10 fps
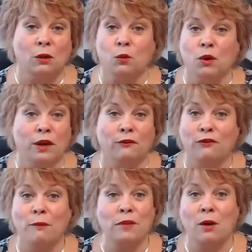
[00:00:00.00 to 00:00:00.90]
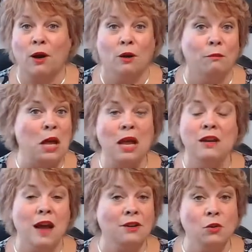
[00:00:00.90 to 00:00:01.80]
working from their home,
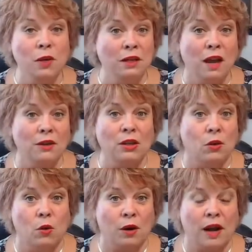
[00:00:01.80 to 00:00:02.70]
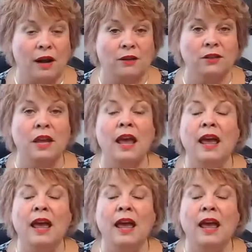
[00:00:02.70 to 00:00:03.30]
not going down to the courthouse.